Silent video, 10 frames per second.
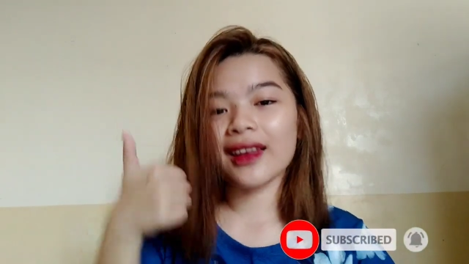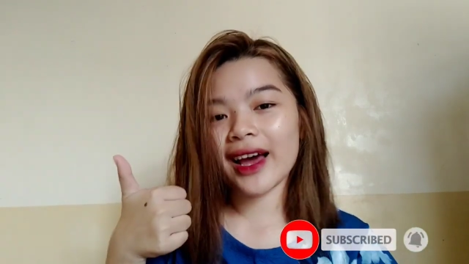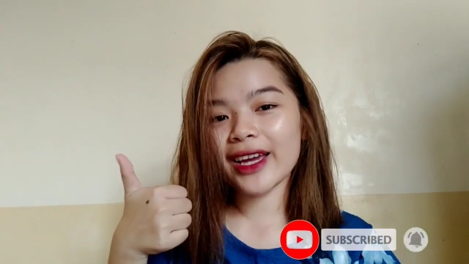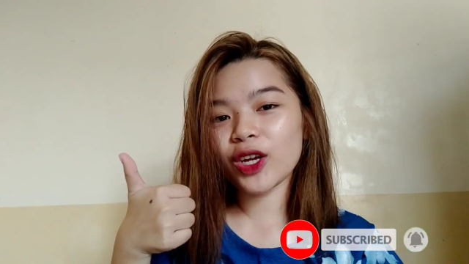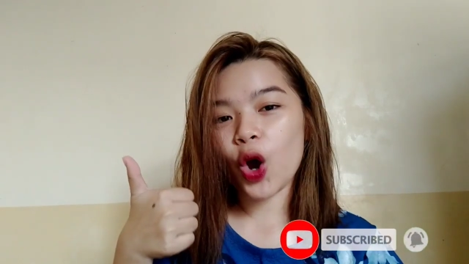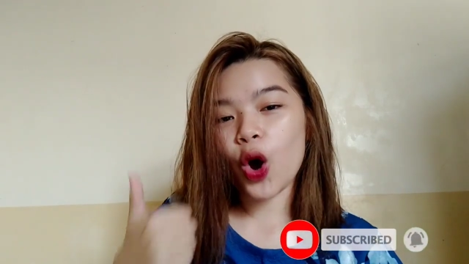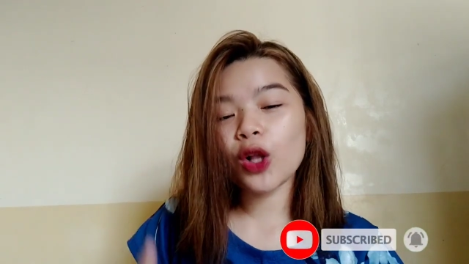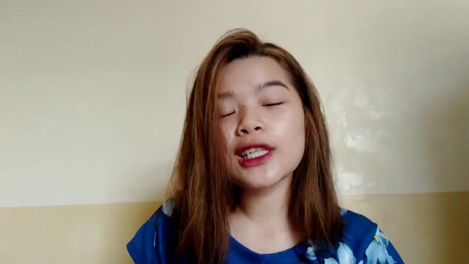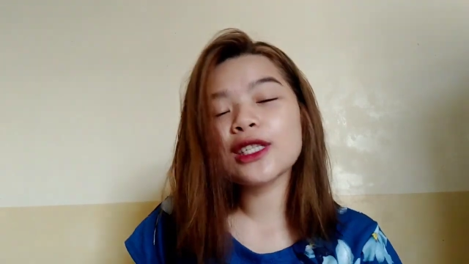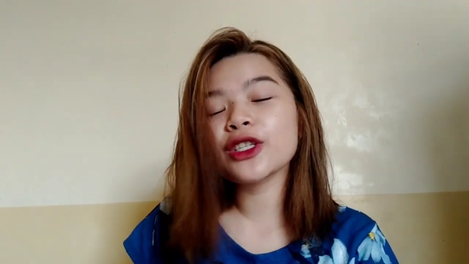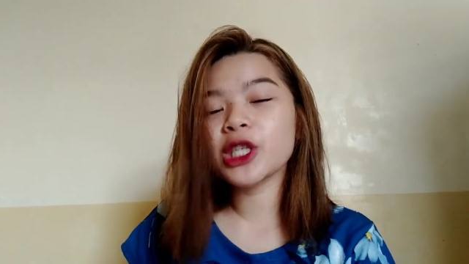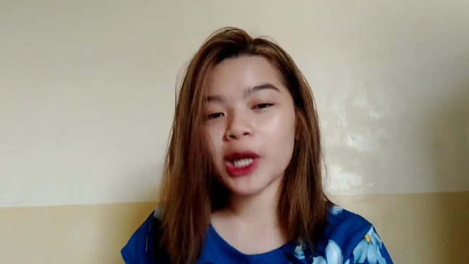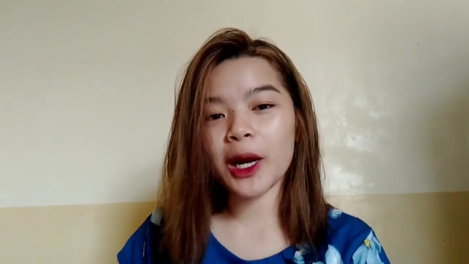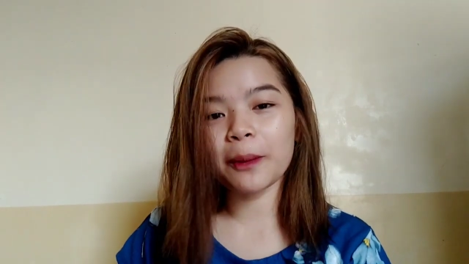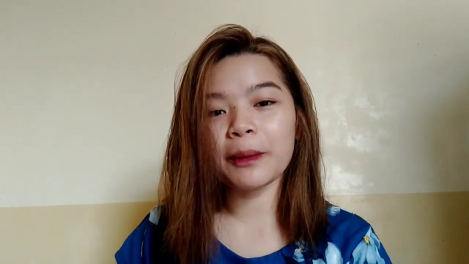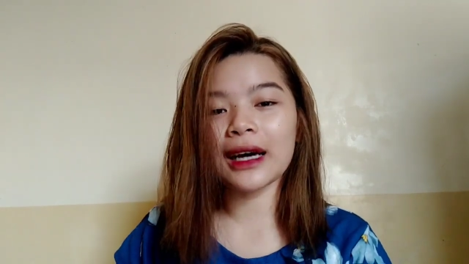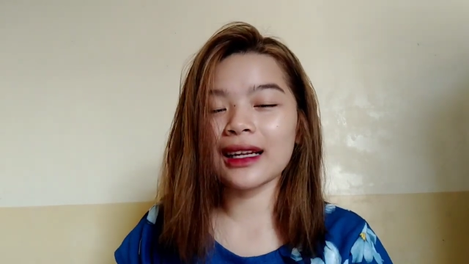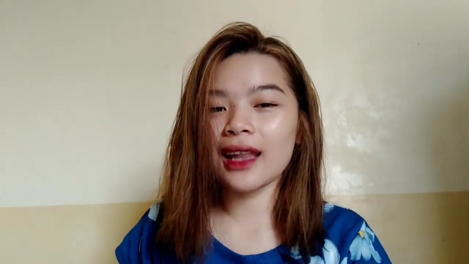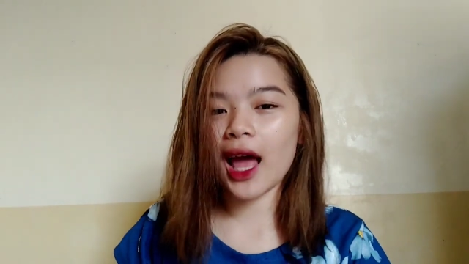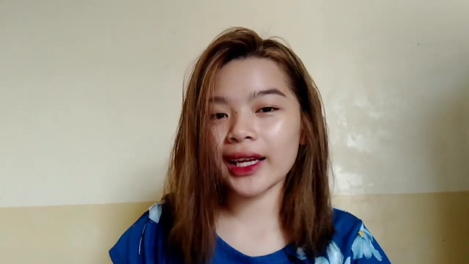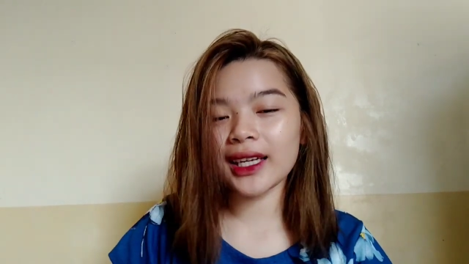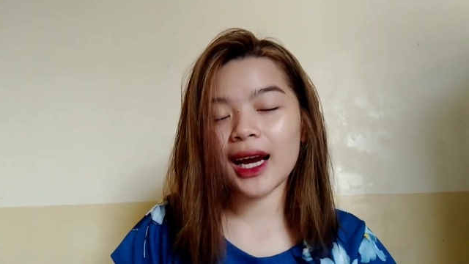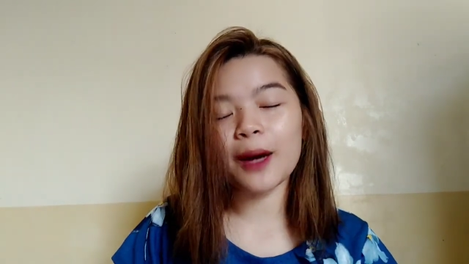like, also share para lagi